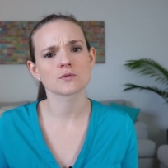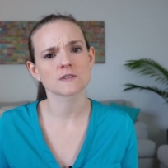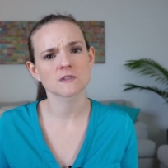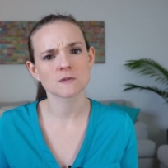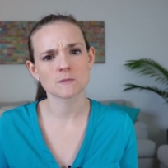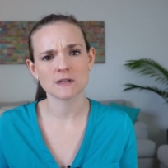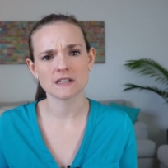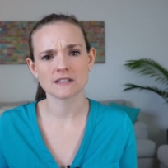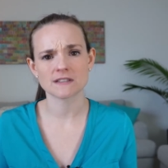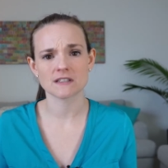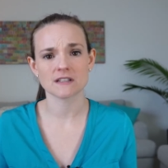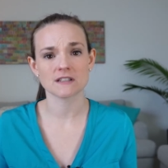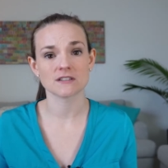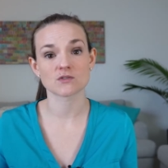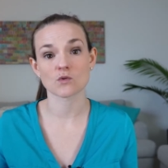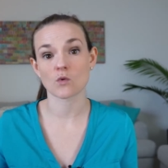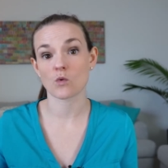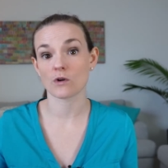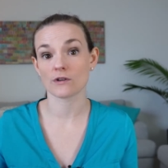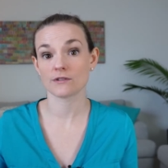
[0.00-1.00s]
species
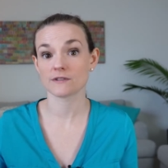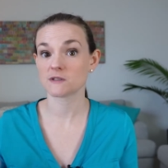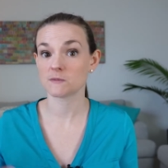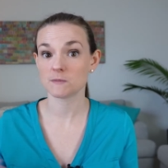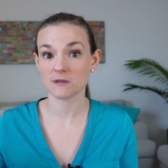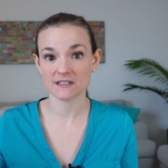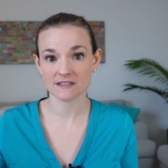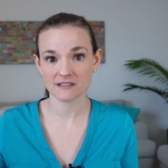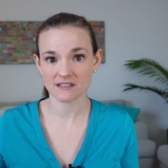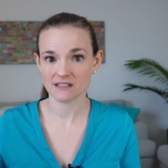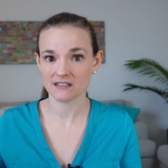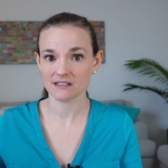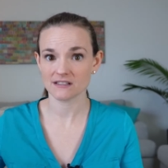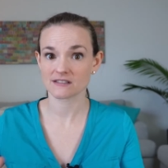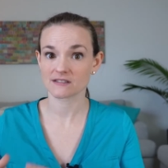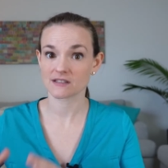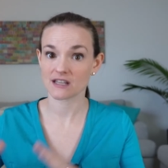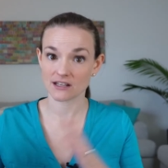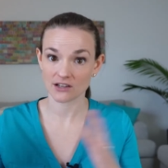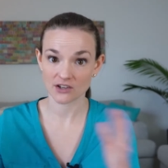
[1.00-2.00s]
or
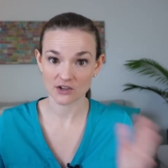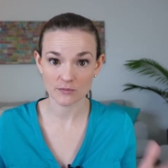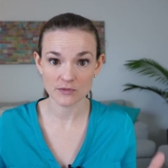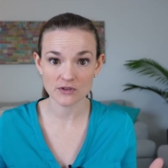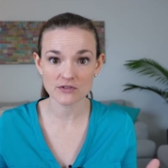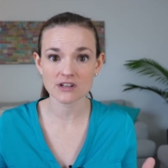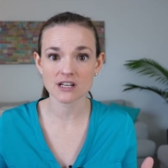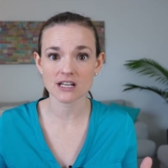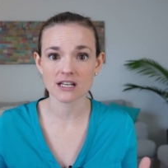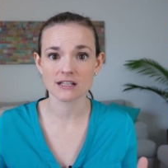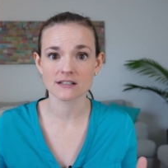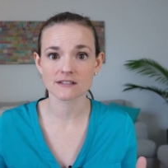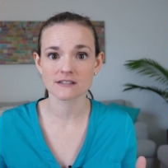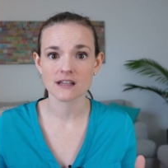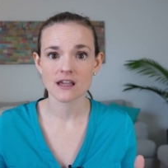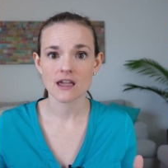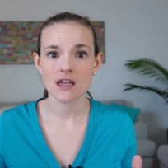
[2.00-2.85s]
species in communities,